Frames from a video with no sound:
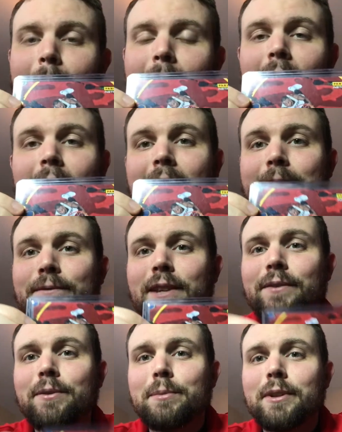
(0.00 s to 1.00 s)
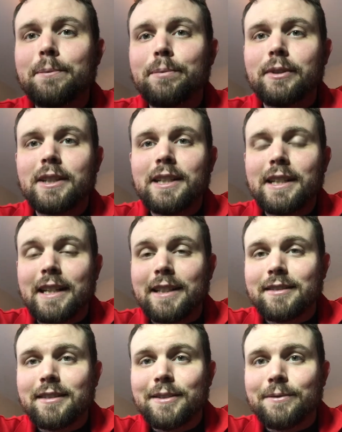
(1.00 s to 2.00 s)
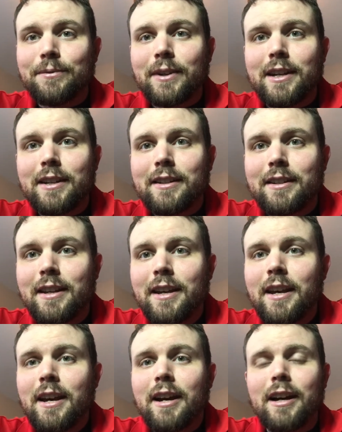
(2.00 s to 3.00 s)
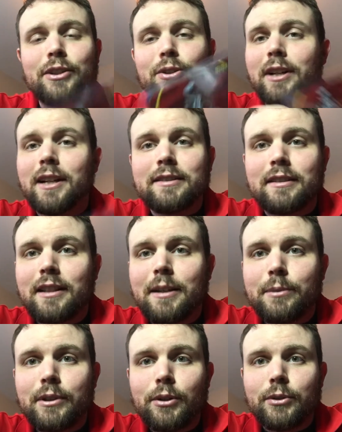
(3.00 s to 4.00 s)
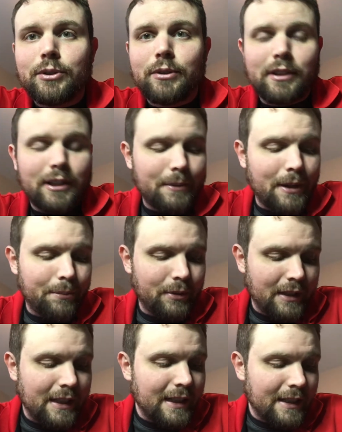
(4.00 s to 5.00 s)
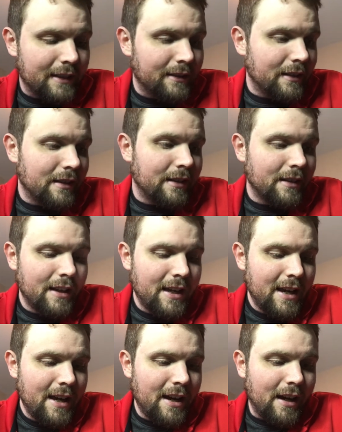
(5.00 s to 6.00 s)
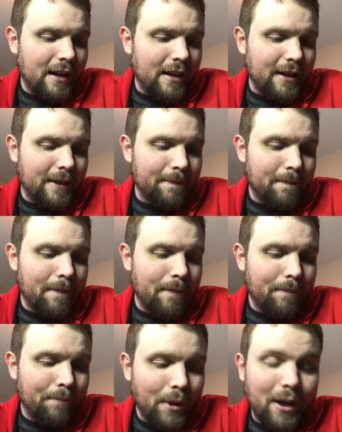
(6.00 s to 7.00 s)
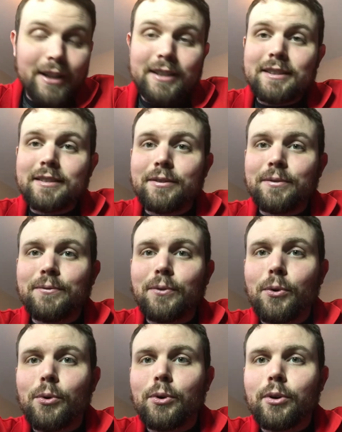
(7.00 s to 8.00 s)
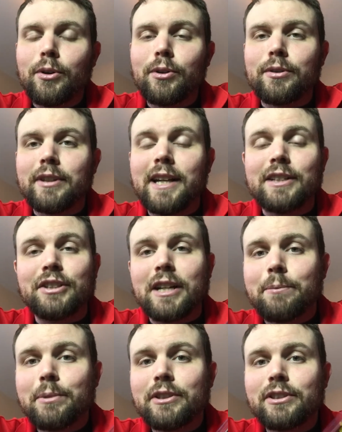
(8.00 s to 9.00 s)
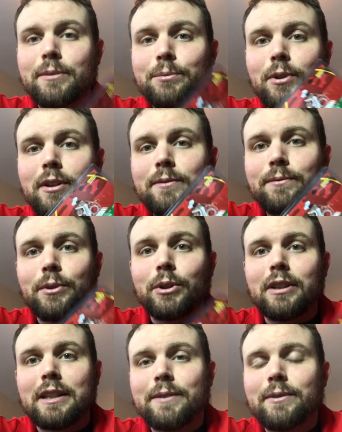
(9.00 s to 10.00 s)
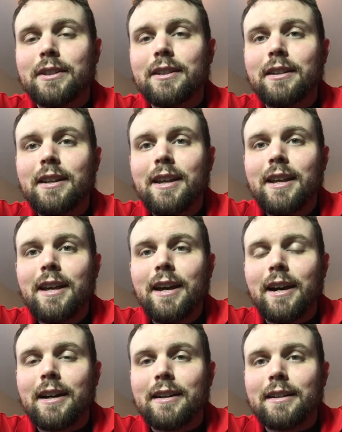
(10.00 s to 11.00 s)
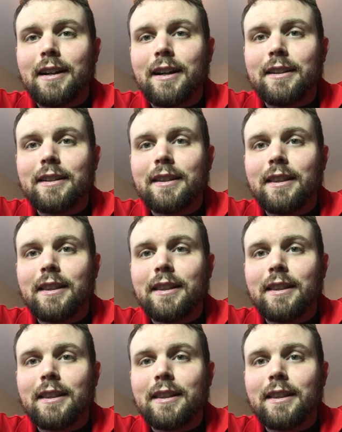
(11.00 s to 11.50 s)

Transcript: I've never been a Panini Instant fan. You guys can let me know what you think about Panini Instant. Uh, but for that championship run for Cleveland, I